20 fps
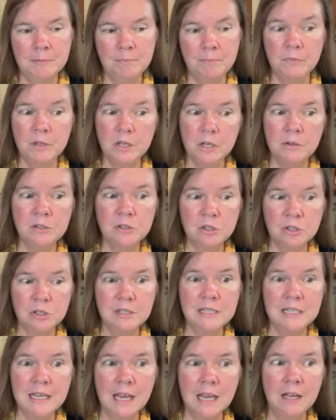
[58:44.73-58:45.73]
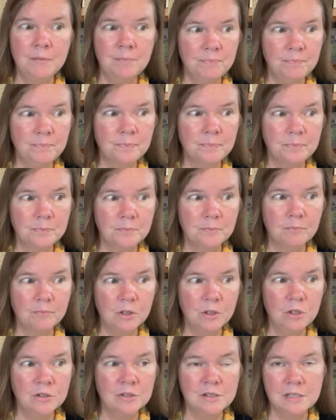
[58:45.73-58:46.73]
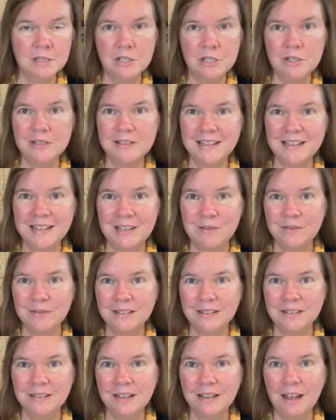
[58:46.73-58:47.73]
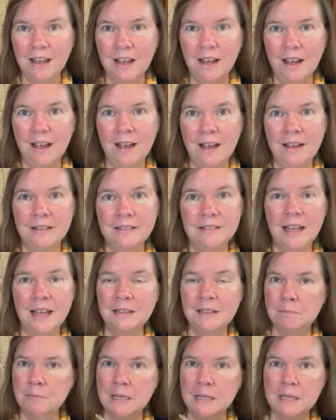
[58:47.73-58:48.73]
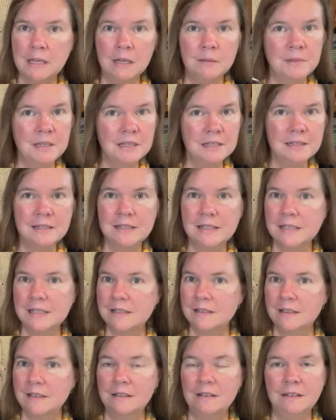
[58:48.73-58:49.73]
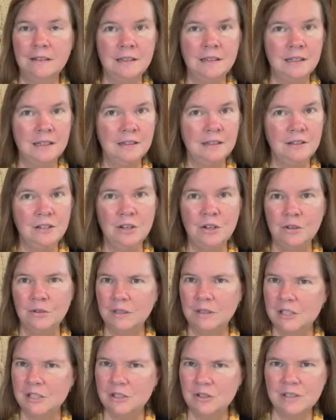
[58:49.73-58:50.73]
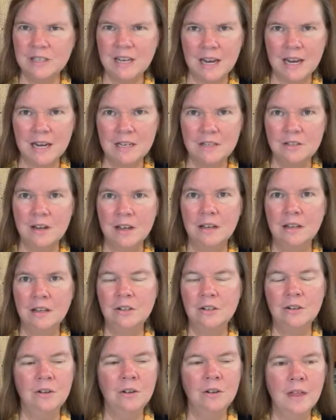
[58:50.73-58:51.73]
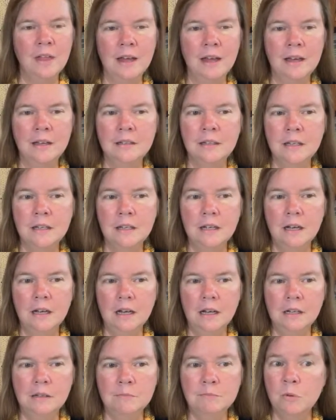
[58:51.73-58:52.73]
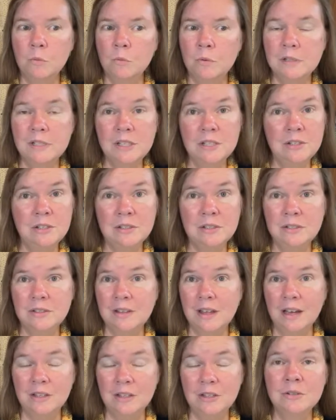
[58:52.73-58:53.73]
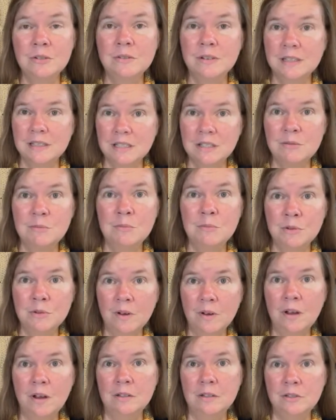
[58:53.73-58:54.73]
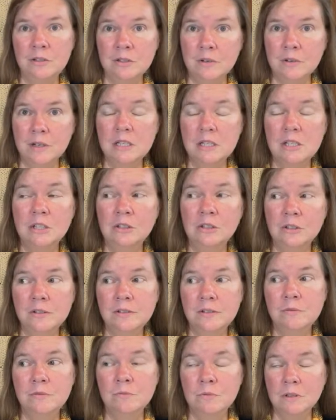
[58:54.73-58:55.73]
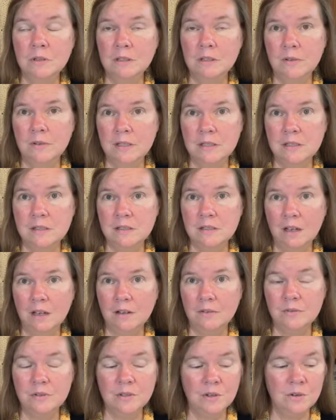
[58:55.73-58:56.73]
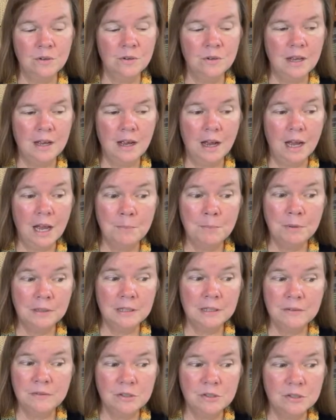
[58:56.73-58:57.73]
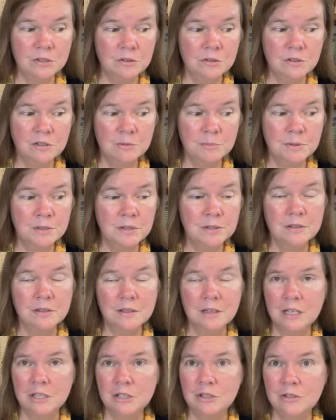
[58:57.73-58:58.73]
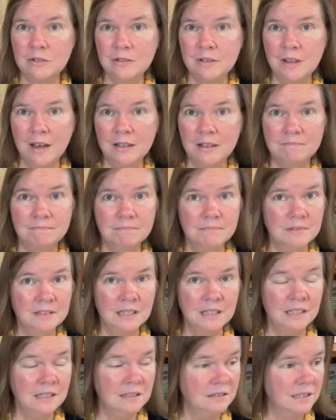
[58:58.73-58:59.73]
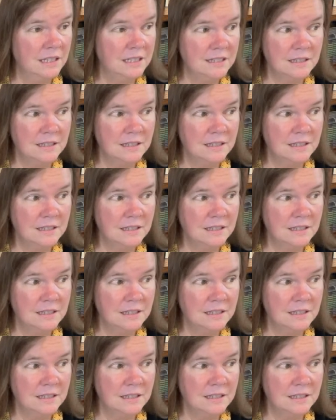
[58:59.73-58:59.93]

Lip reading: it's good to get your stitches even and become consistent, and get your gauge down and all that. But once you do that, you're ready to move on. You're ready to learn really fun stuff. So I believe as soon as a person can do that, it's like, let's